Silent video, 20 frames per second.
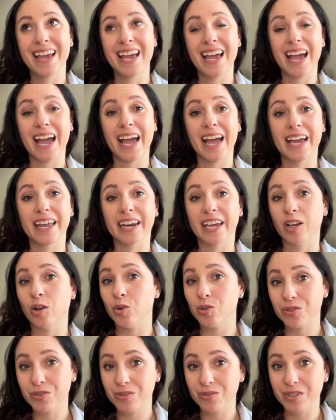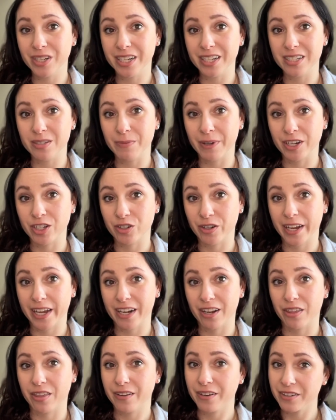And I also needed to make sure I had a
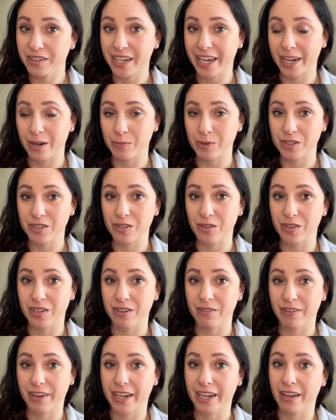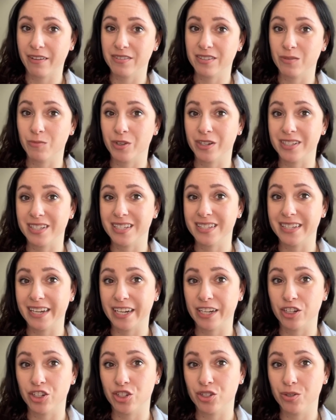third camera so that if I have someone as a
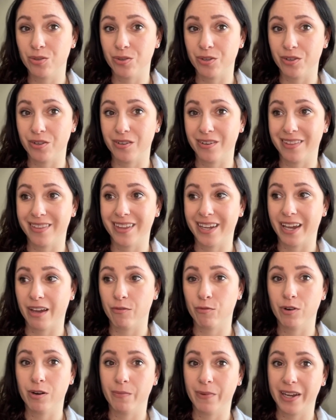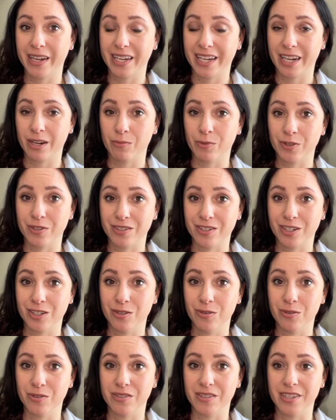second shooter, they have one of my cameras to
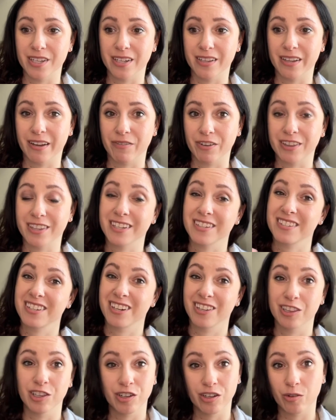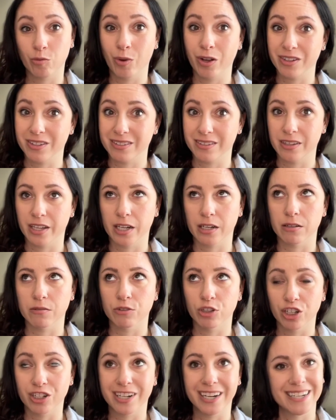use, that everything's gonna look
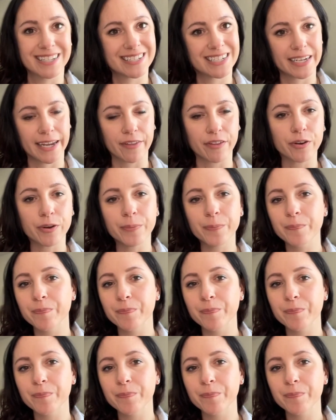look nice together.